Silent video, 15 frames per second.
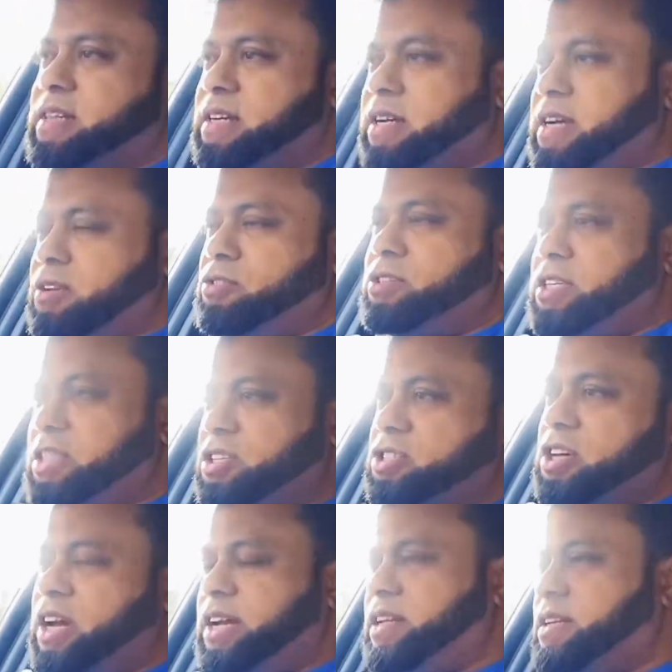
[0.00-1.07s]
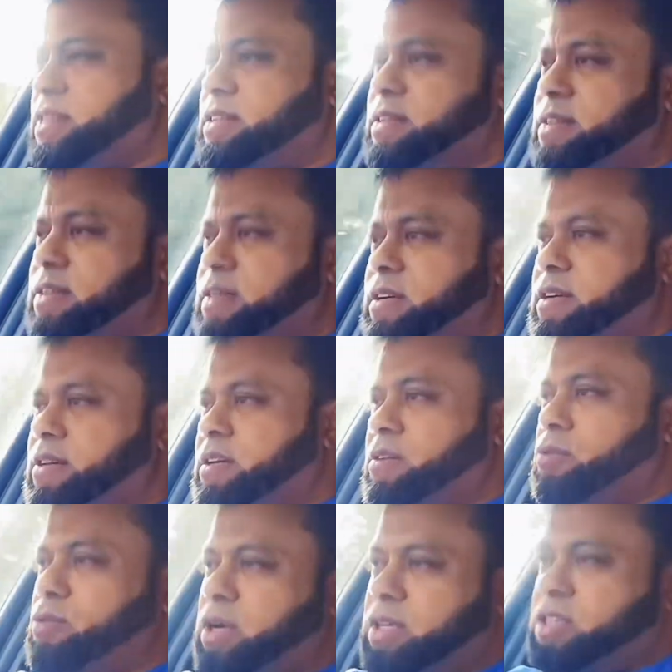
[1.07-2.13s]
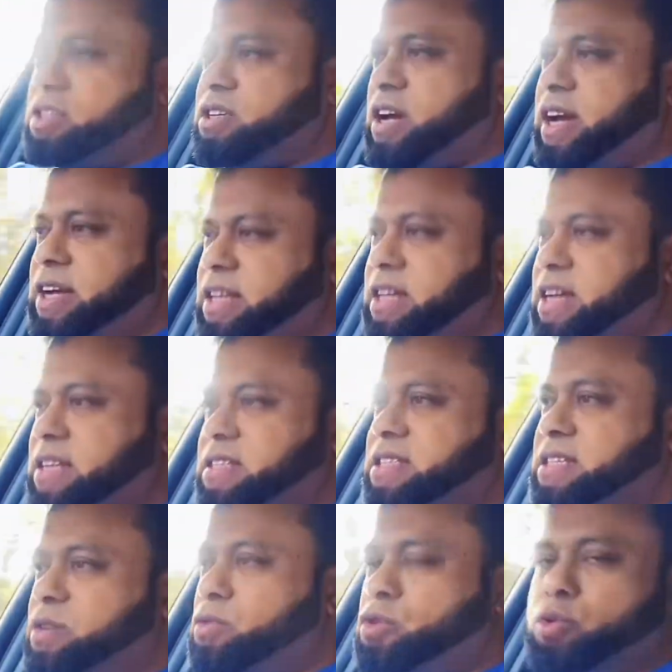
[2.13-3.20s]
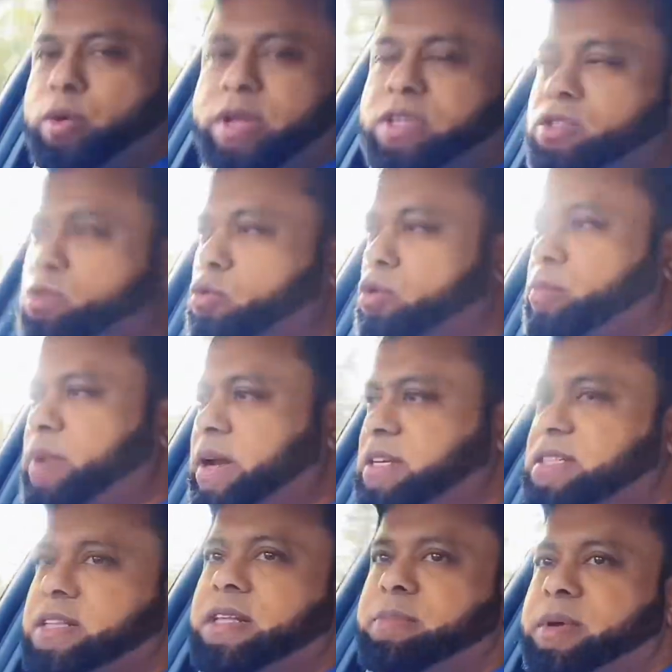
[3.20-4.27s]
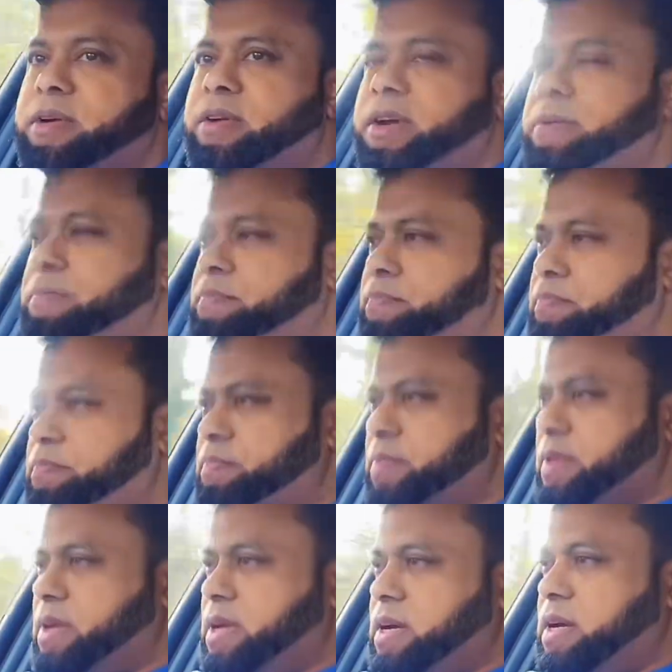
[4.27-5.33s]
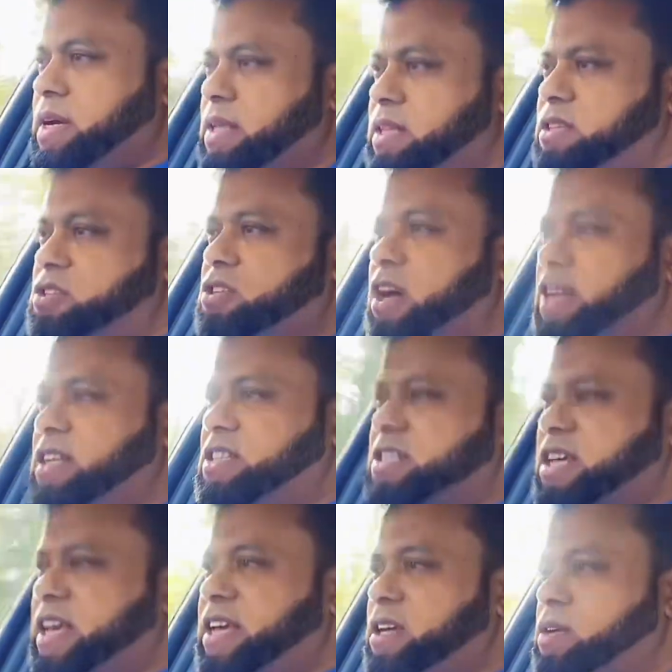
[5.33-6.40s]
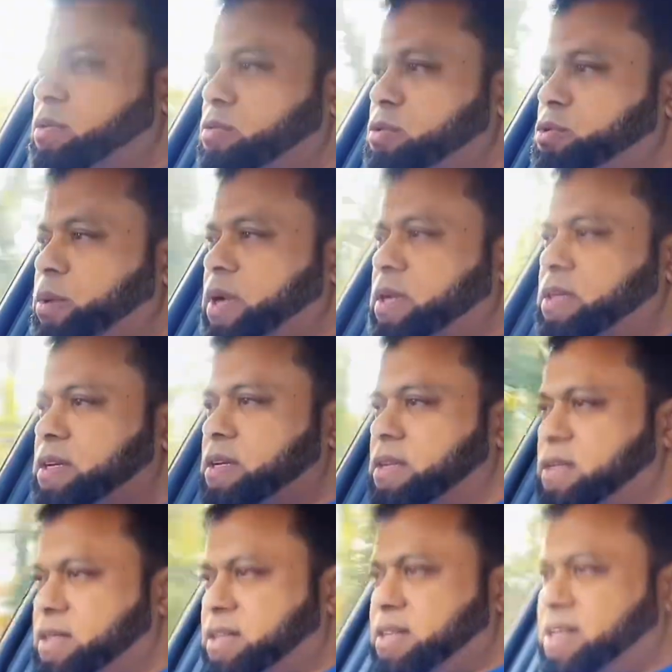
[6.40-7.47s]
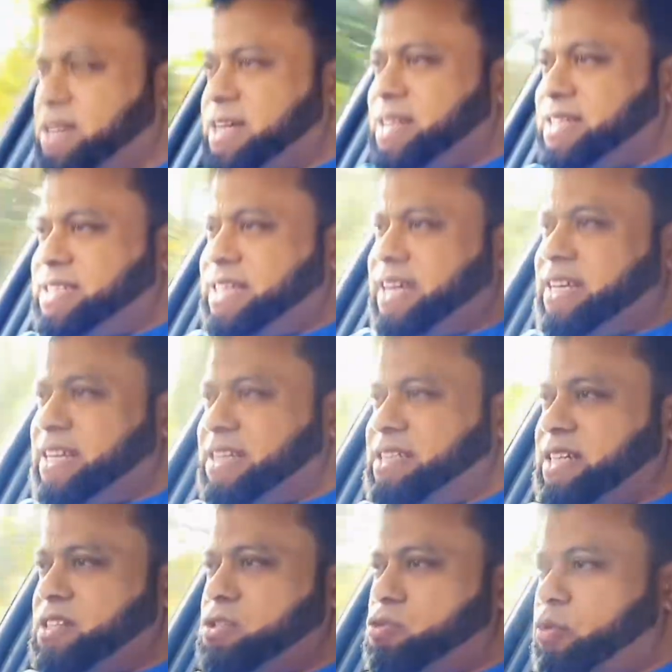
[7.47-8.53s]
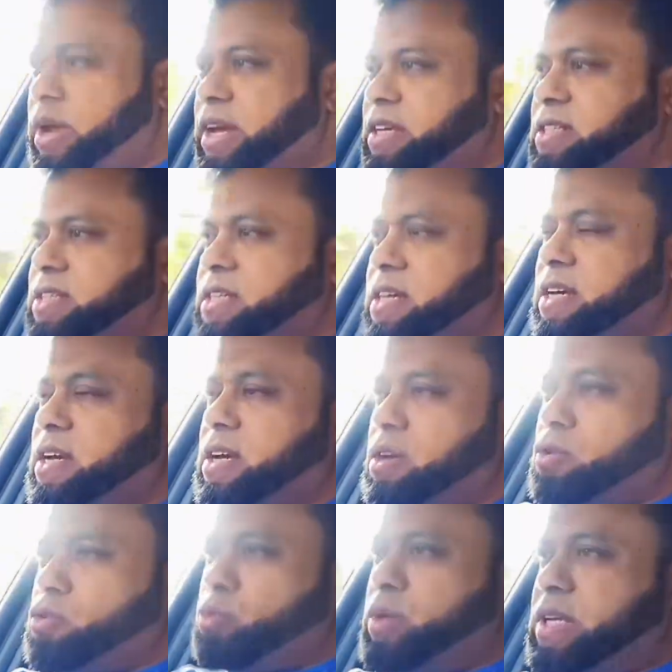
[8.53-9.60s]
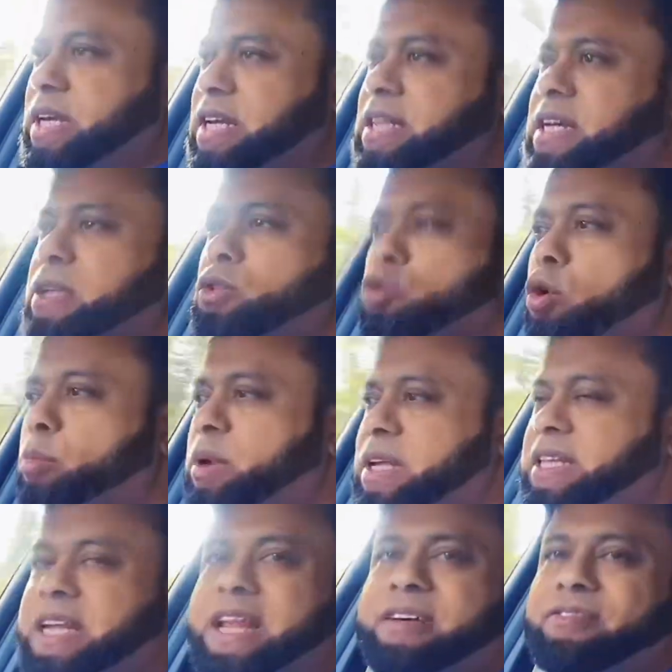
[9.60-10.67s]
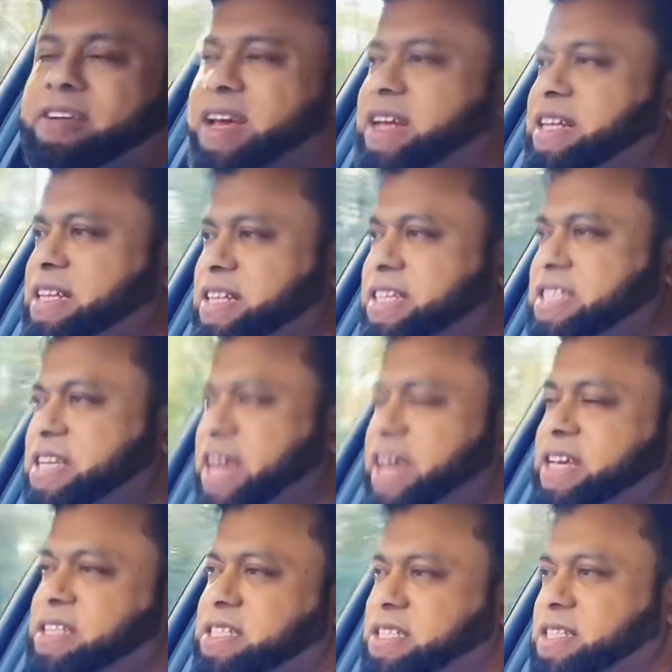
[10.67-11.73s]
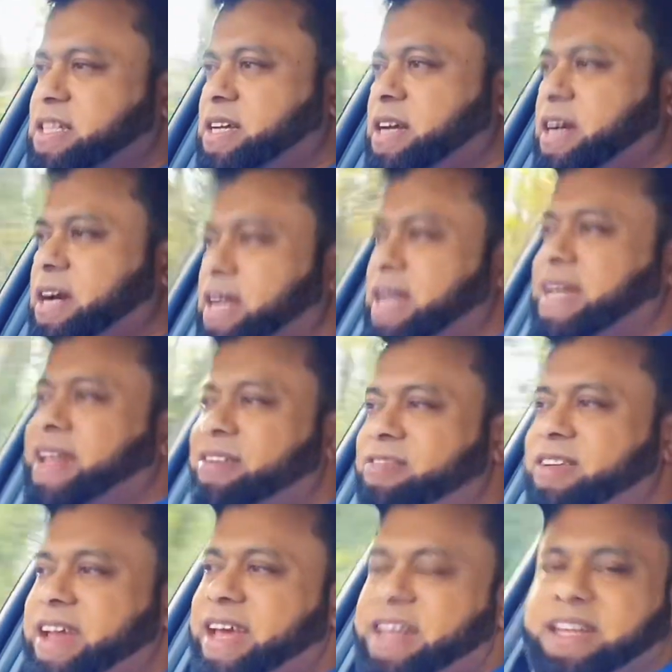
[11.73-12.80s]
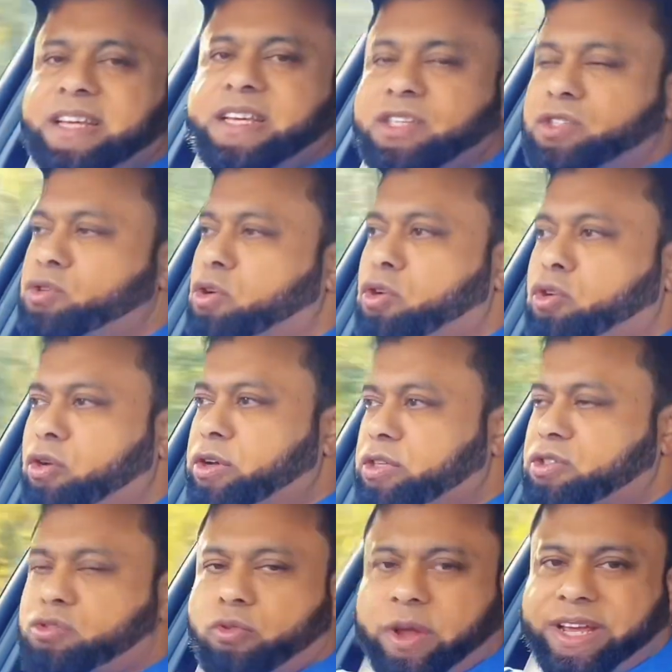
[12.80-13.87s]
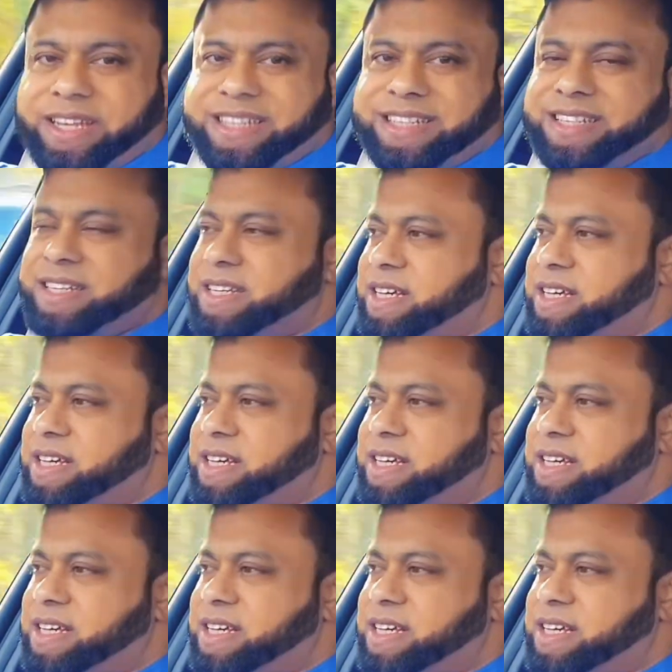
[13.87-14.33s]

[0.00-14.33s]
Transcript: Can you see the sign? Look at the sign and see which one is North Baddesley. Mirror. The sign is saying which one? Second access straight. So we need normally the left lane. In this case, the left lane is not going straight.